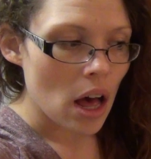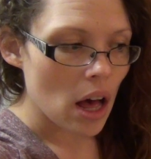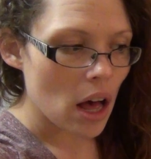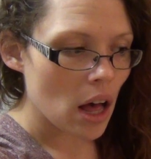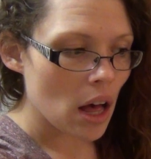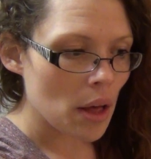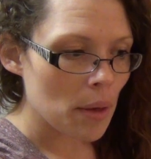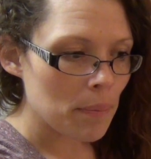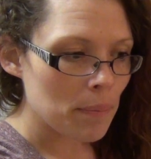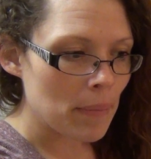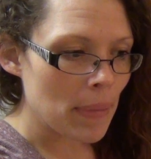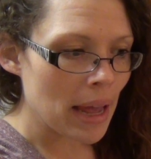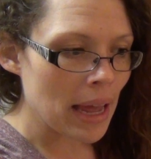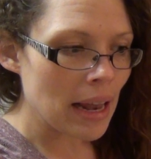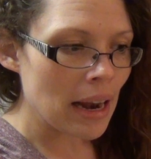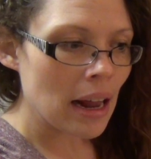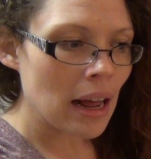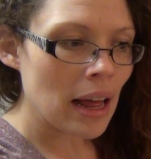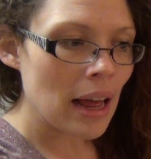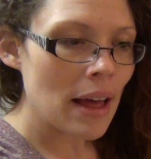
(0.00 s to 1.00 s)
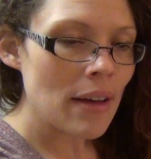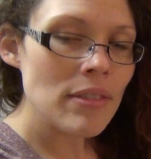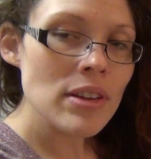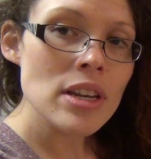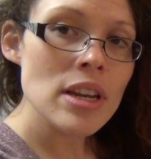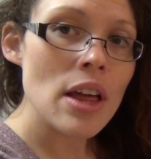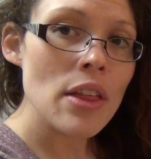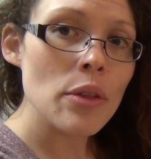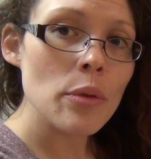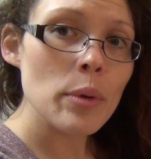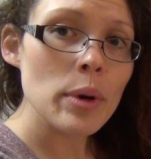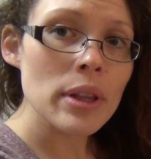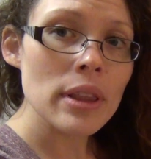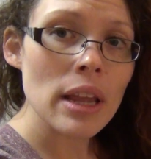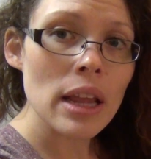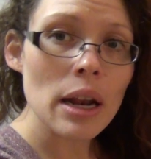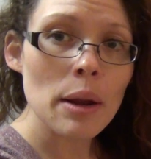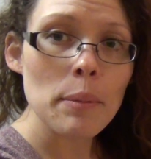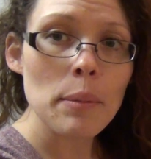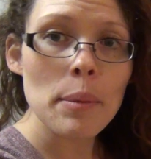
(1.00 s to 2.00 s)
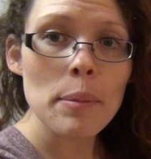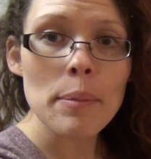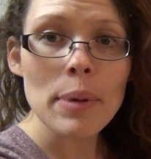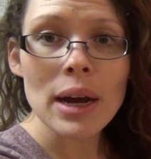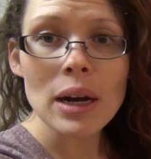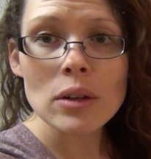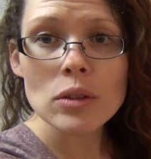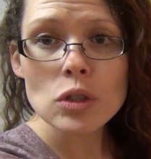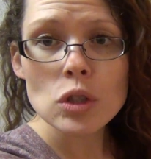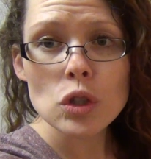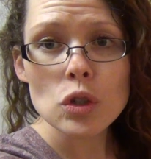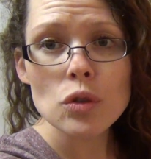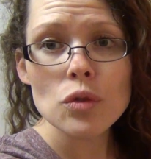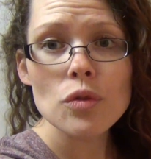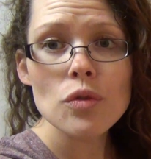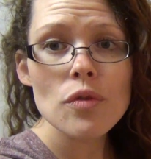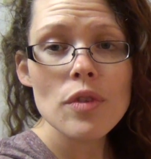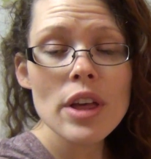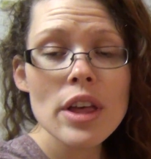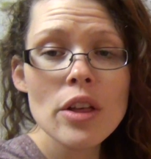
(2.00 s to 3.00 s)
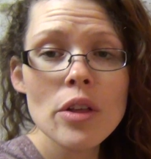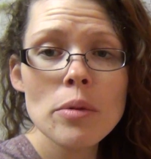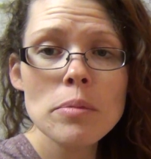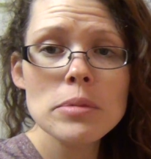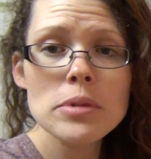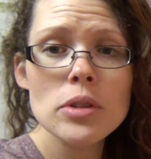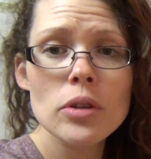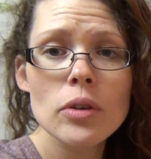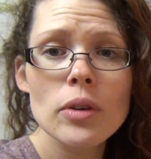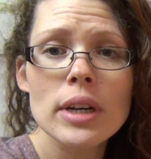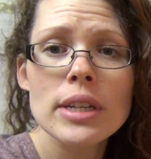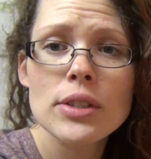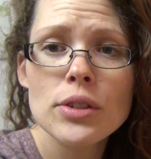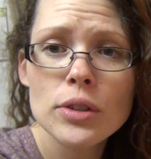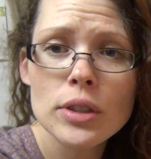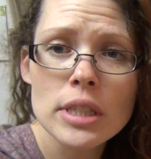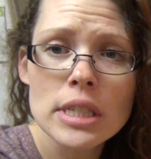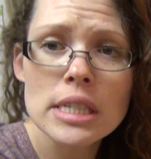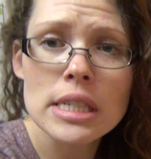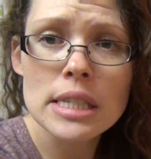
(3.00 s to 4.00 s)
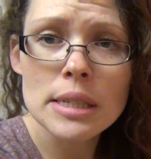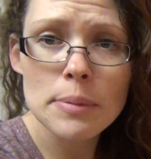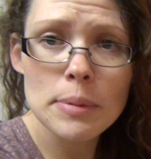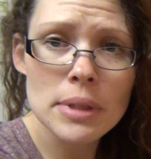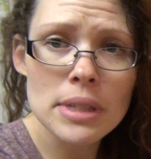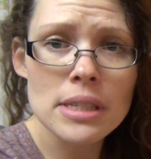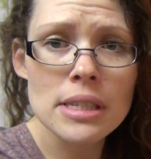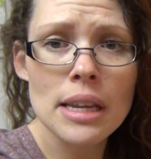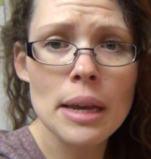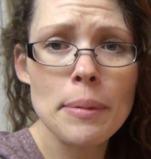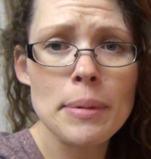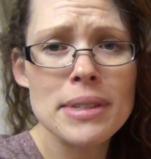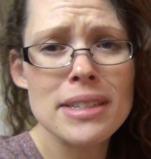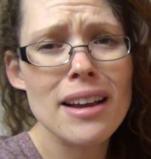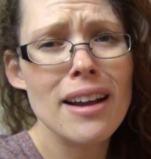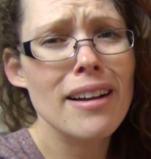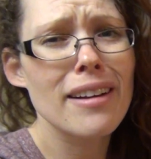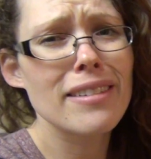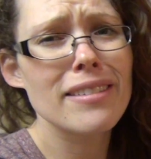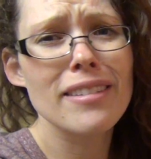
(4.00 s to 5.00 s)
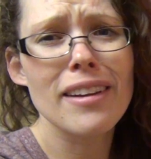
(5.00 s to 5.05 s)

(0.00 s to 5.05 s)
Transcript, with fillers: Um, and I have another one that I'm about to film, so you guys are going to see me the same attire.